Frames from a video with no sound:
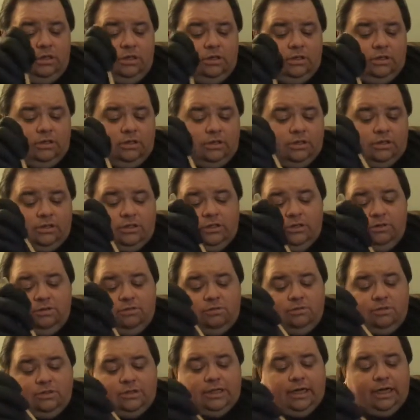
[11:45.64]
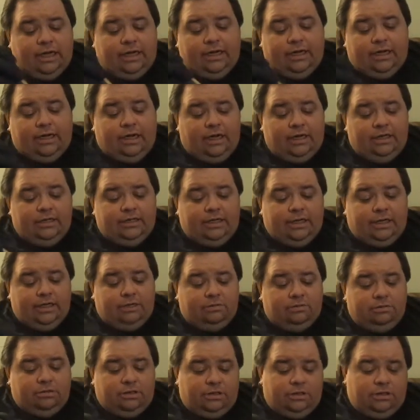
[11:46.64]
to still stay in contact
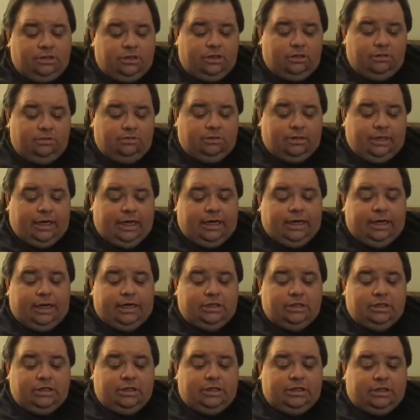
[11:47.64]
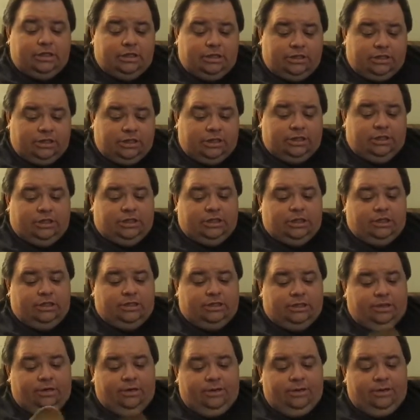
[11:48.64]
with each other without actually touching each other.